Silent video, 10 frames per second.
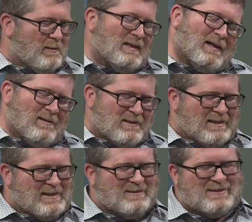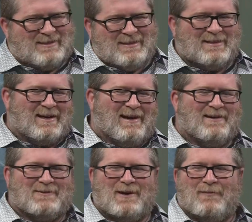I'm like, okay, geez, I got
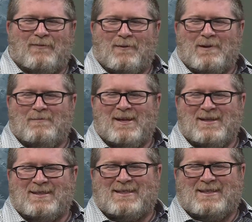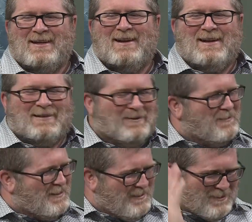to drive 40 minutes.
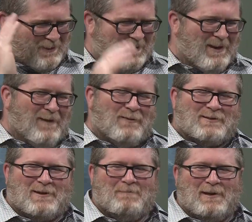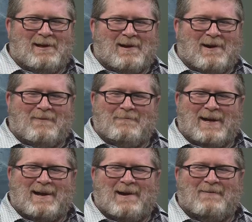So sure enough, jump in the car with
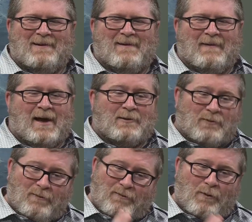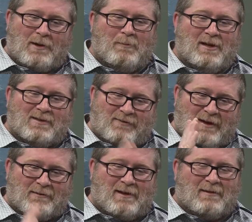my camera and all that, drove 40 minutes,
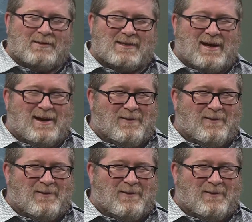found clear sky.